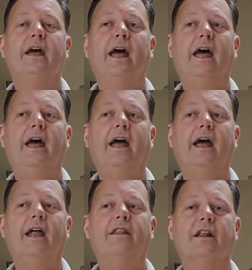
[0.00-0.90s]

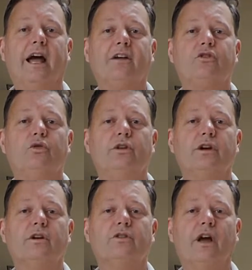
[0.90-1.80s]
and the last 2
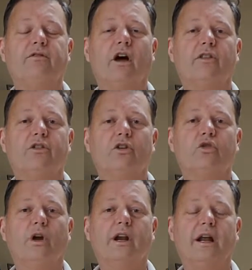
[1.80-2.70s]
years I've taught 3rd
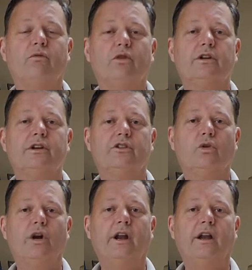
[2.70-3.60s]
grade, and I've really
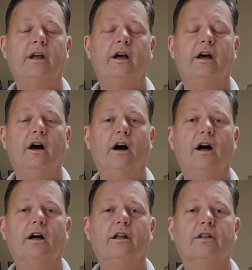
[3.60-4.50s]
enjoyed it.
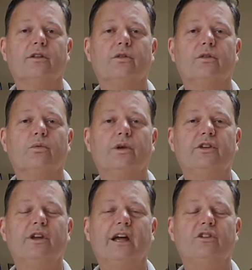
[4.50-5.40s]
The
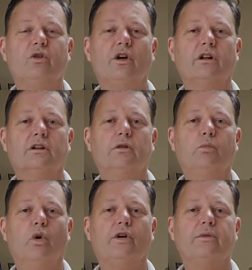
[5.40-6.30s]
reason I enjoy it a little
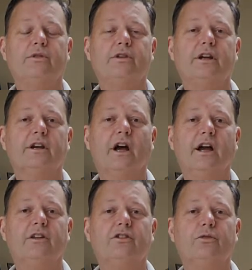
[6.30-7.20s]
more than Muskegon
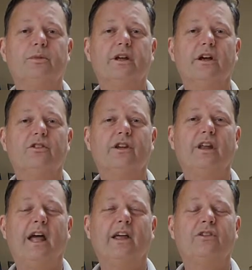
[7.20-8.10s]
Heights is because it
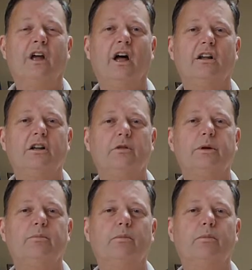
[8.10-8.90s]
has a little